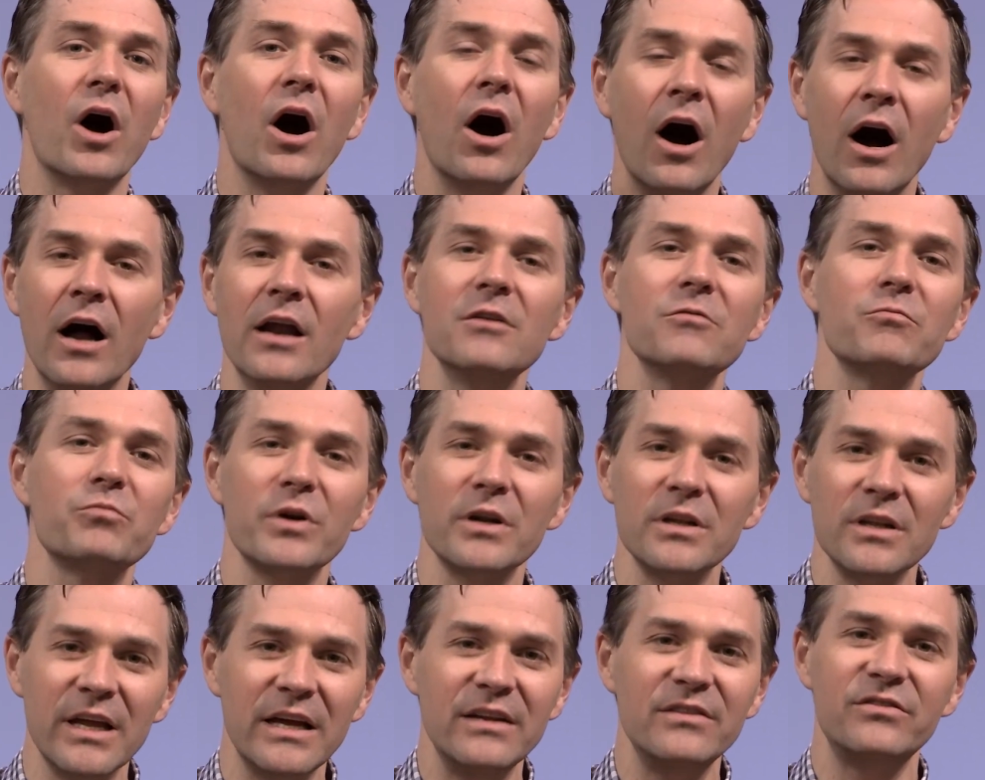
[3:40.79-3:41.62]

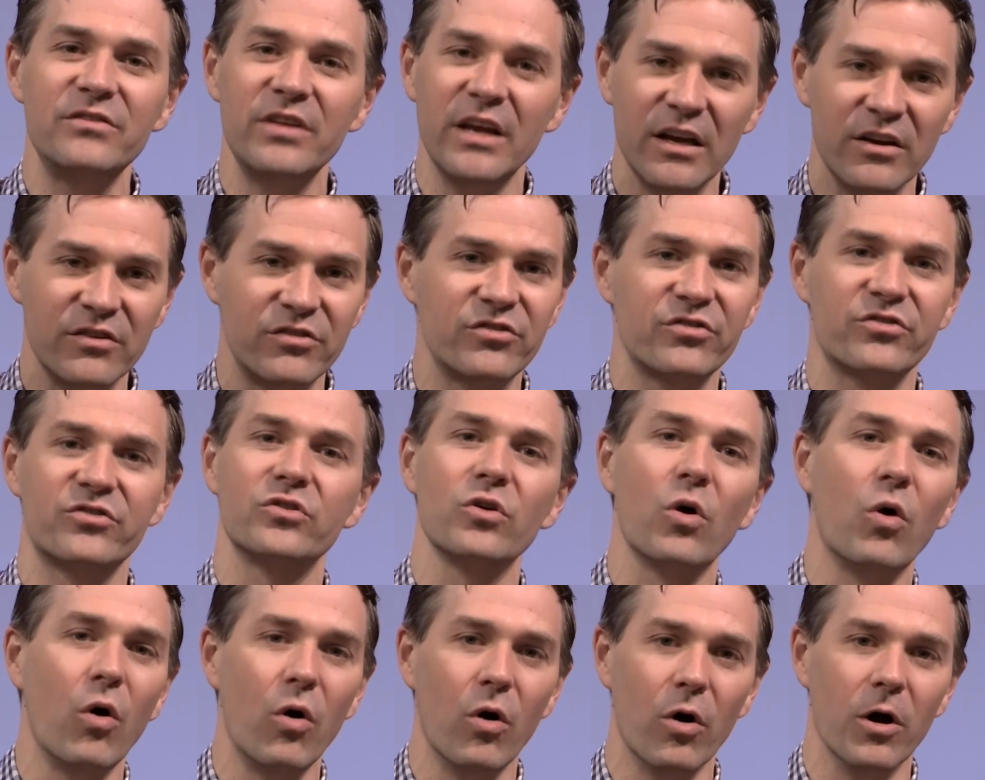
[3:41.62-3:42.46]
unrelenting
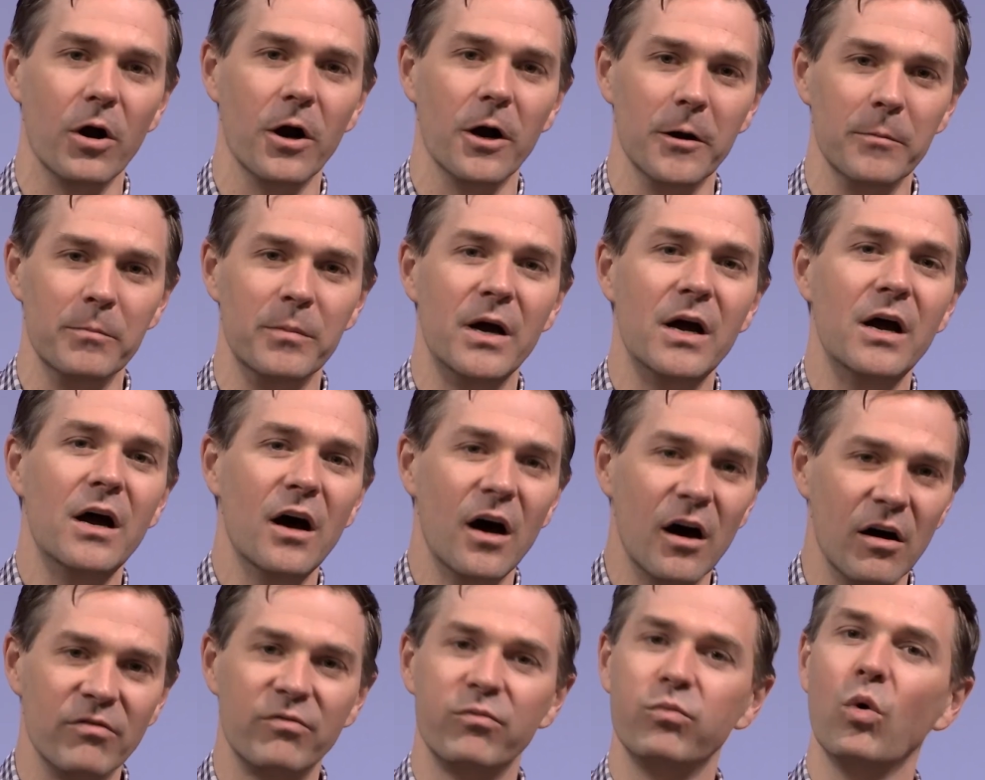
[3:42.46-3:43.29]
storm
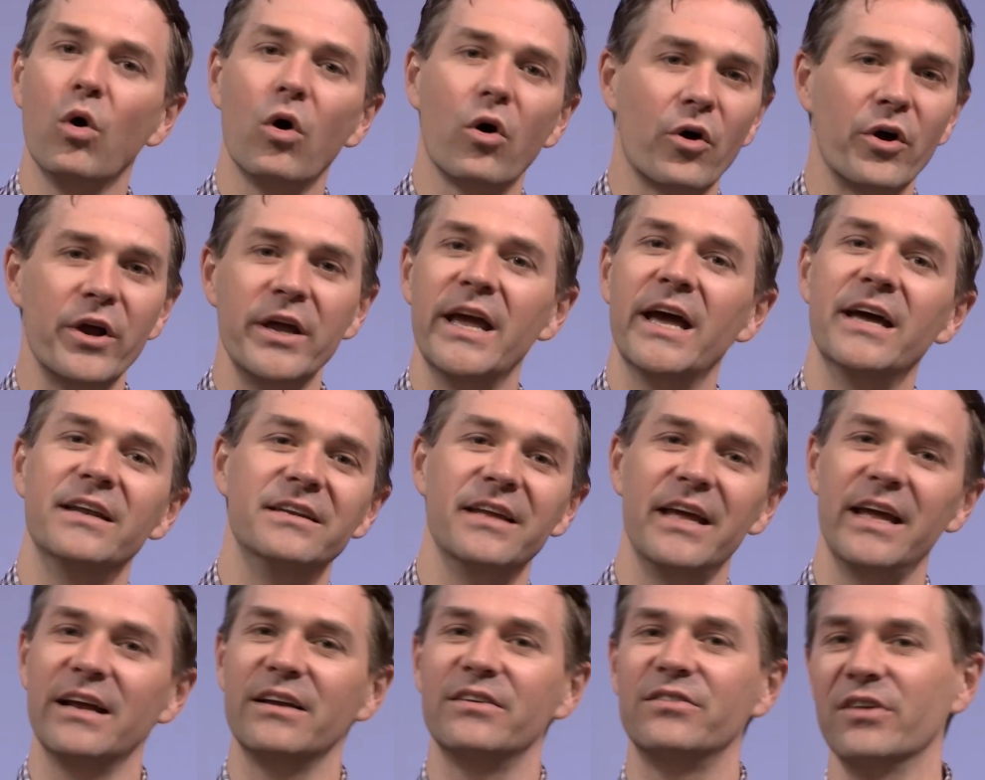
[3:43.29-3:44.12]
of worry and
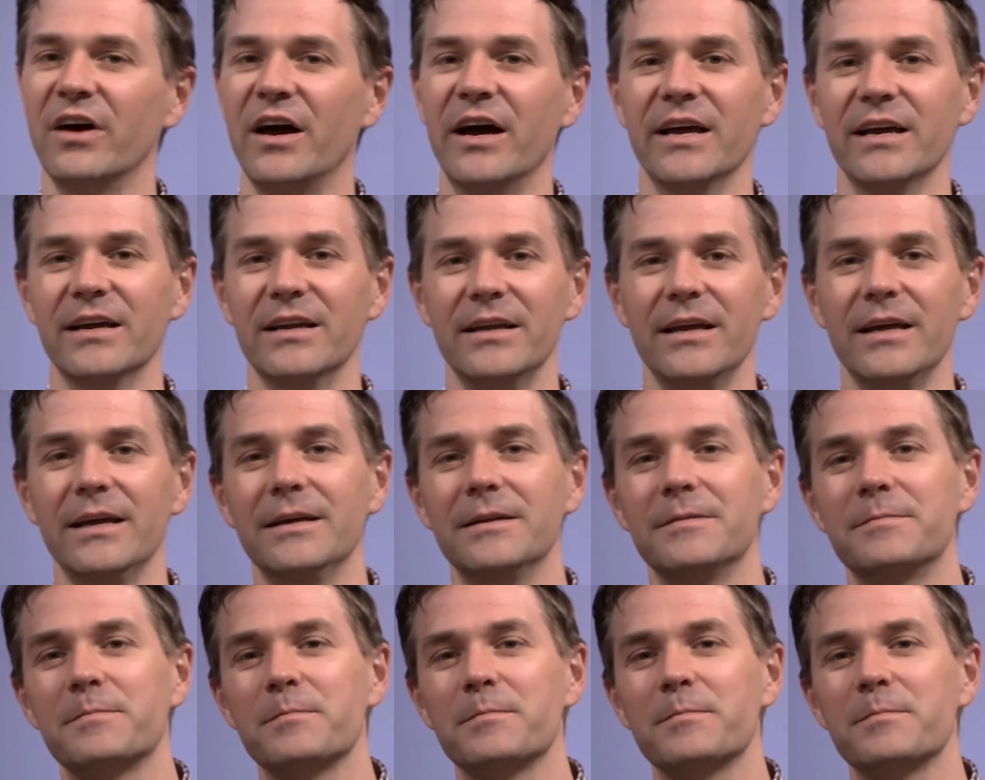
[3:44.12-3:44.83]
anxiety.